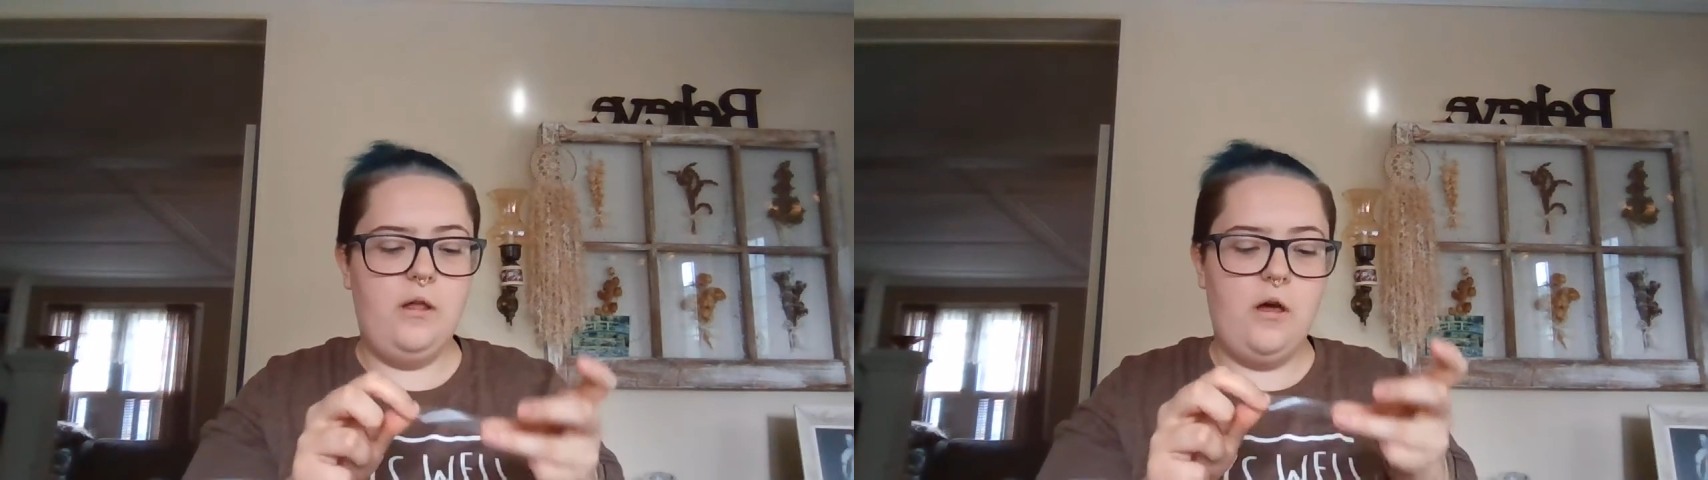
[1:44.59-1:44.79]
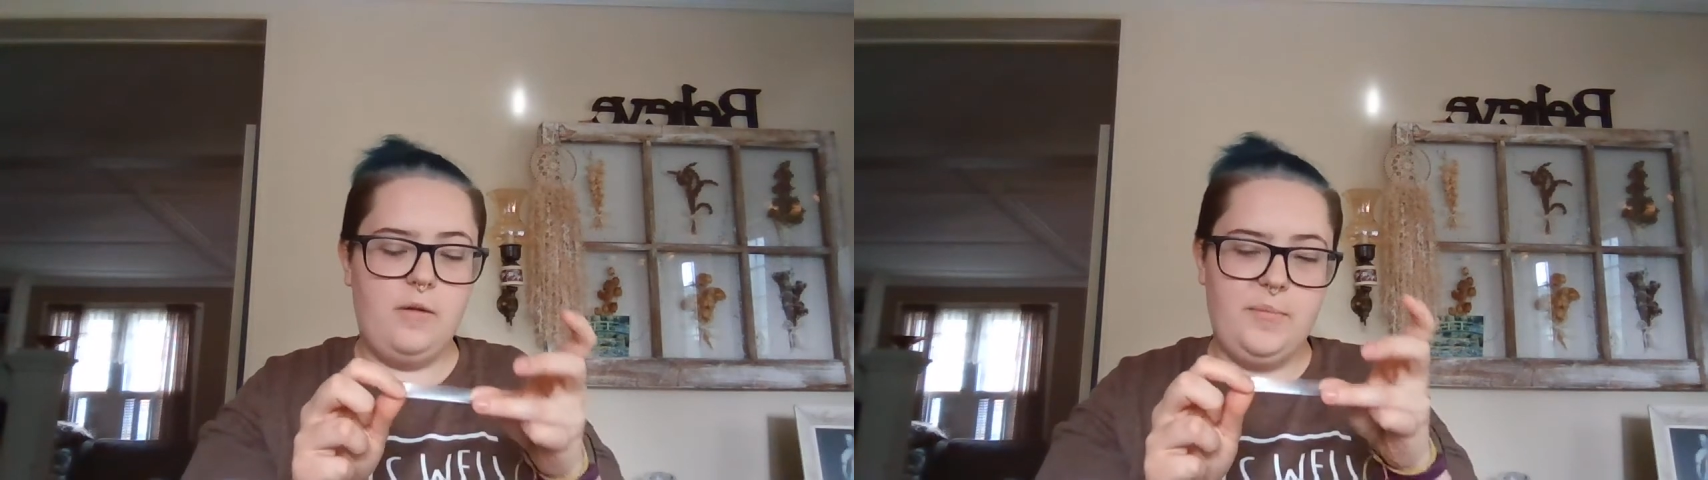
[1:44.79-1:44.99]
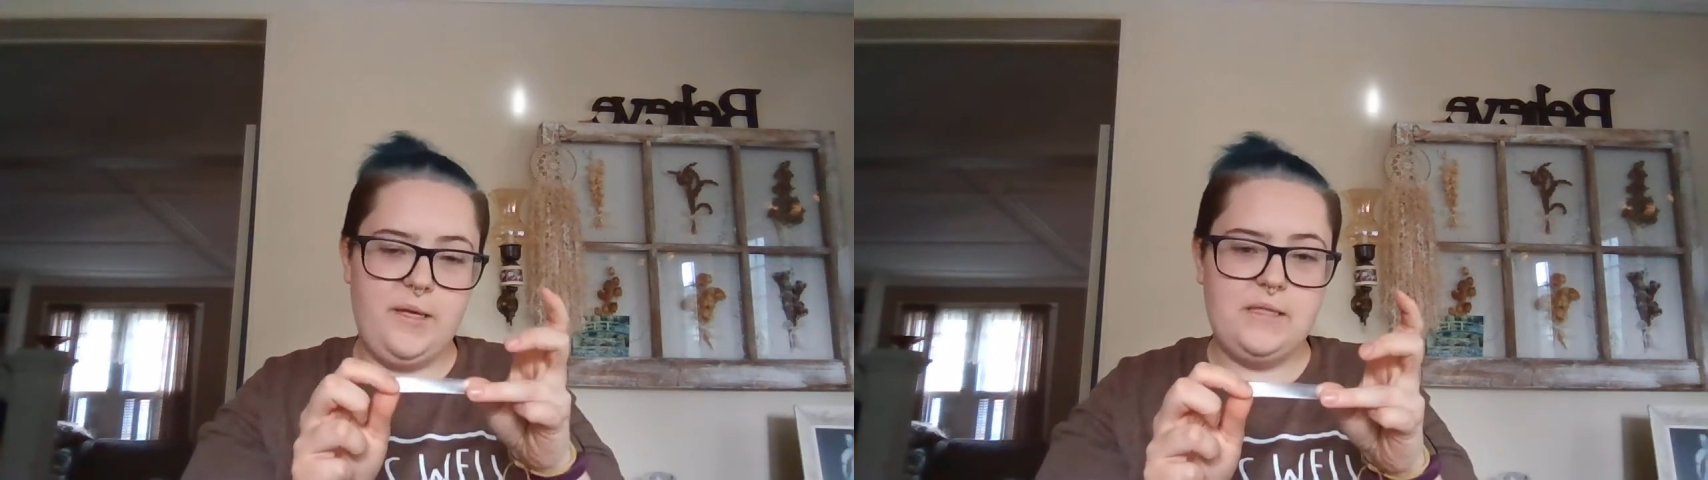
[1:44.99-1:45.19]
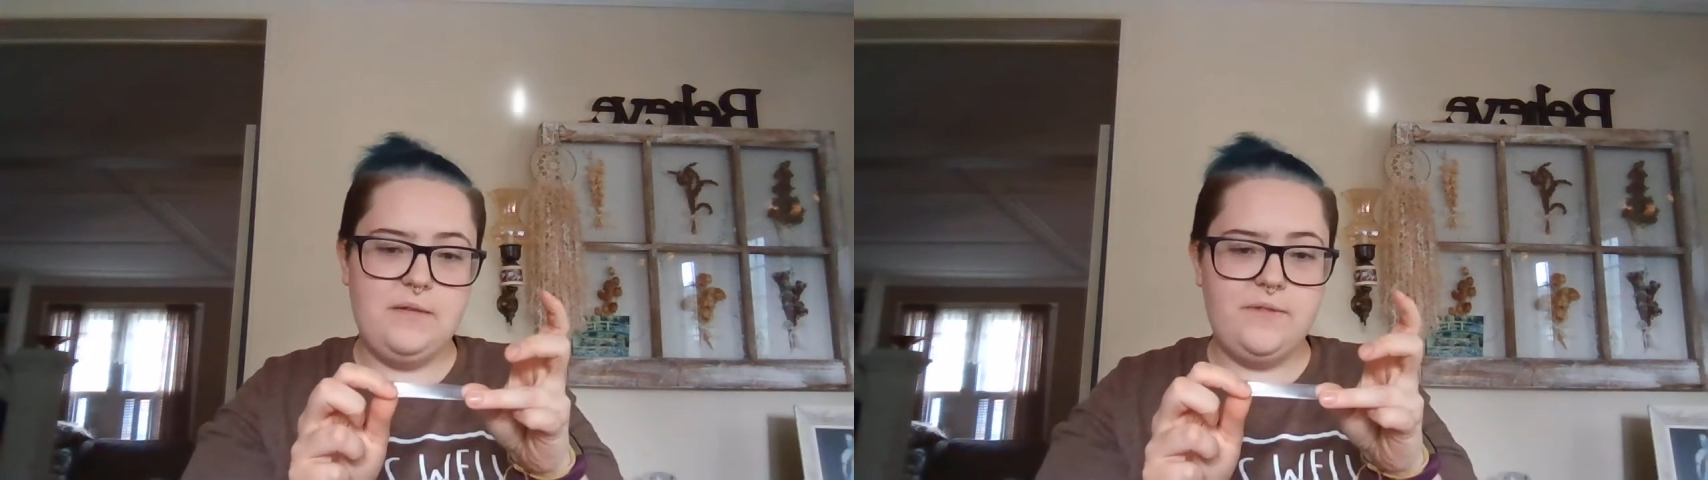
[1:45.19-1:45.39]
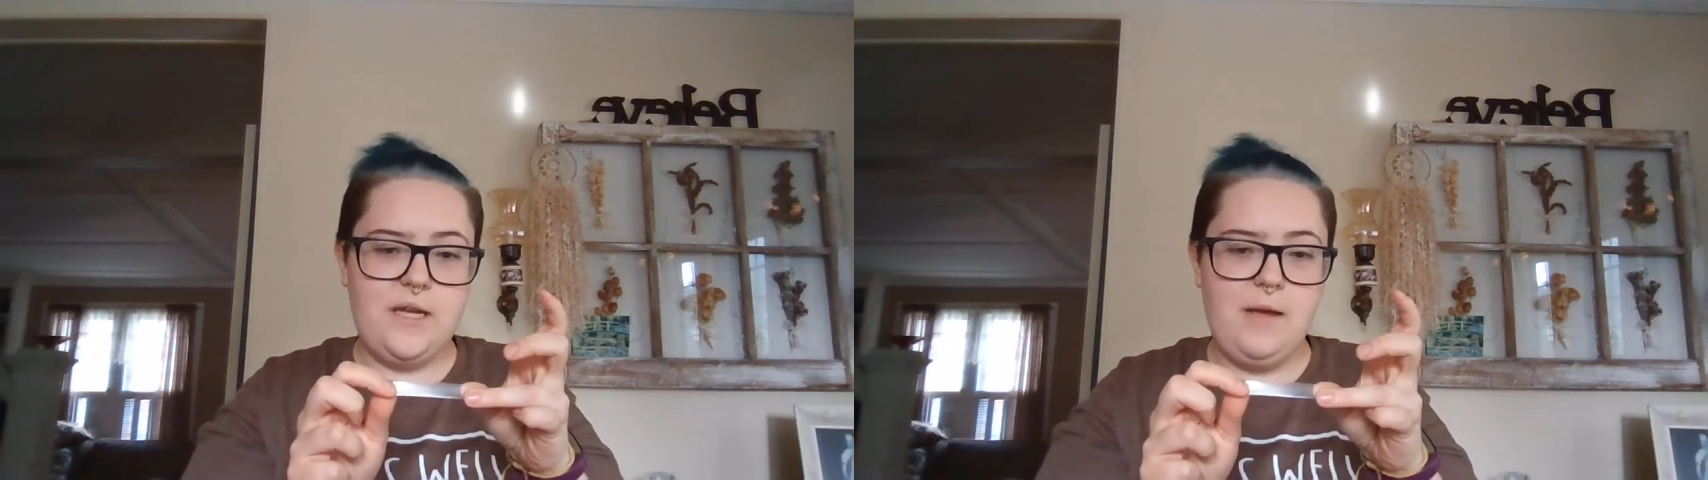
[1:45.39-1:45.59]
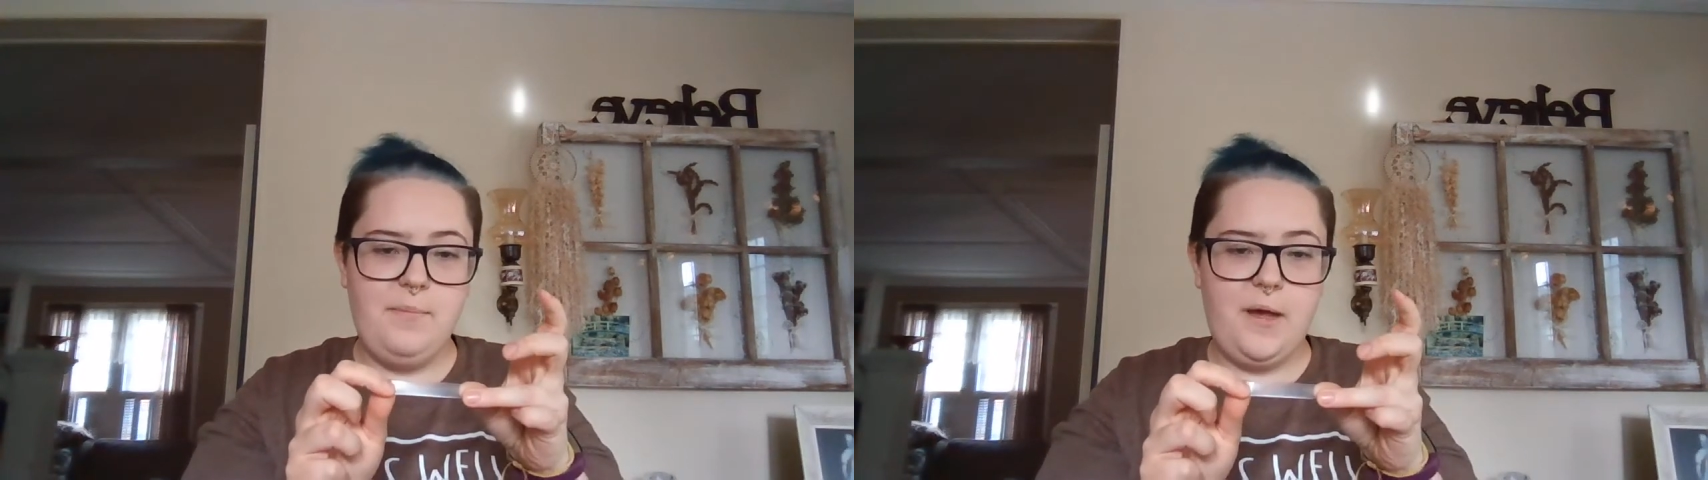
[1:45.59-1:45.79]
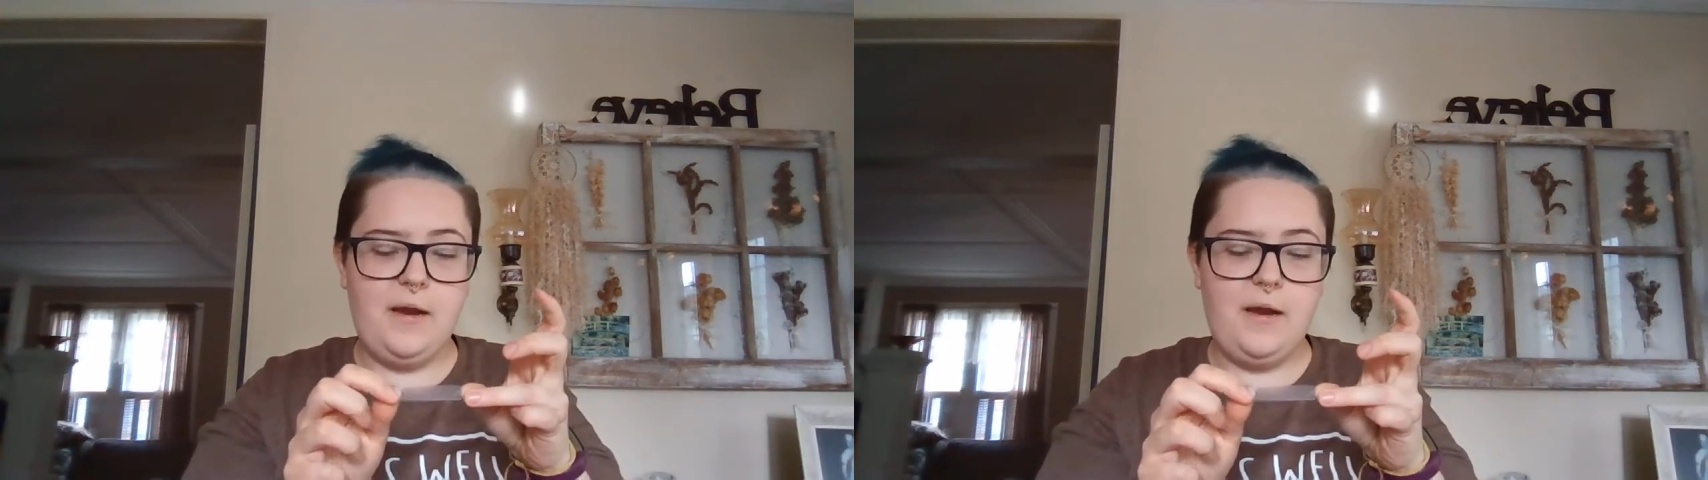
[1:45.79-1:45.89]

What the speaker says: long piece of tape